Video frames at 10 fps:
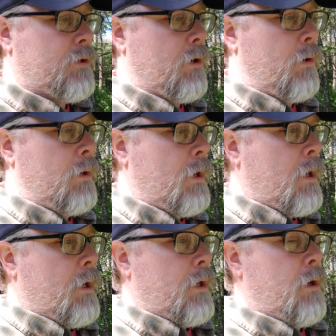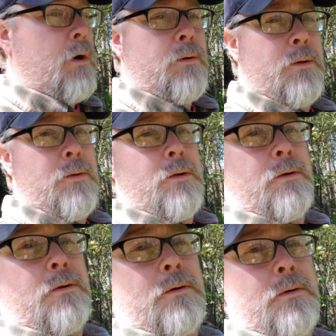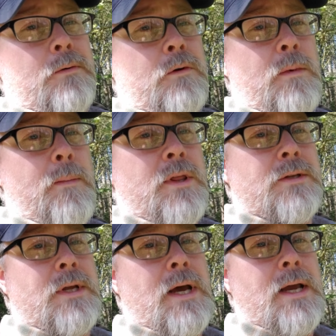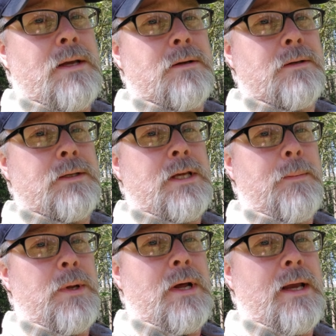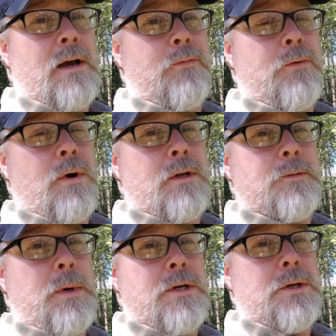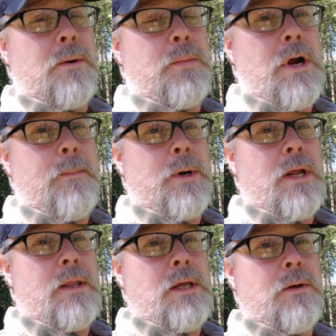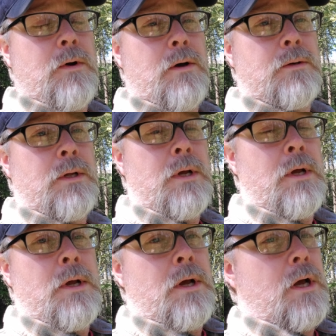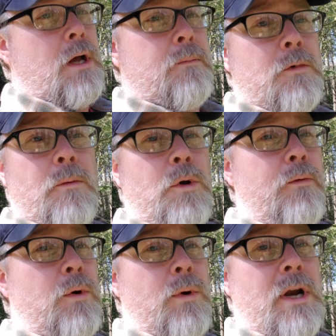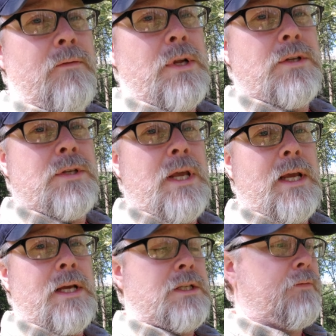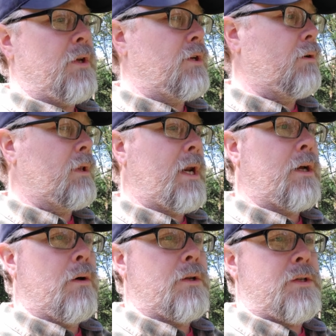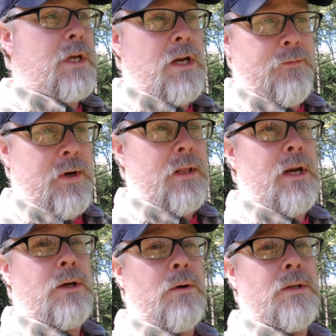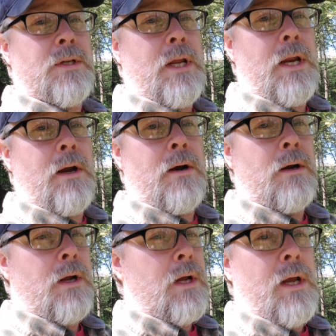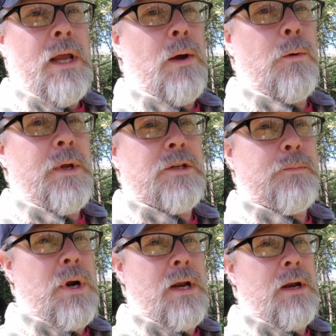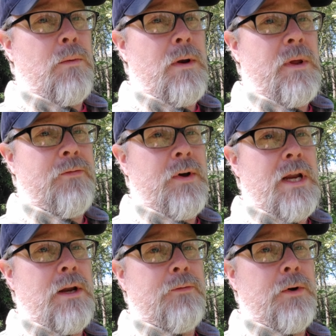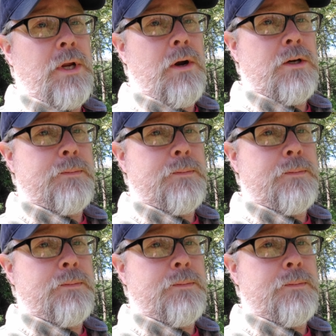So, you know, remember this guy, keep an eye out for it, especially on property that you own. Remove it whenever you see it, because if you do let it go to seed, if I let it go to seed here, it would be spreading and we'd be fighting it for years.